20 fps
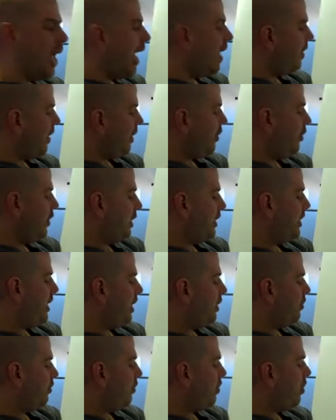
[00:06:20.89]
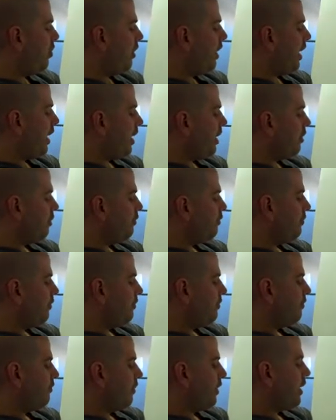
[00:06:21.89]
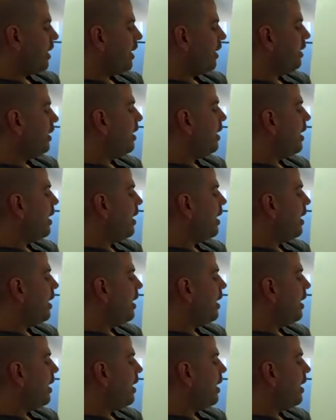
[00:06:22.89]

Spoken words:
And then you continue, okay, 49.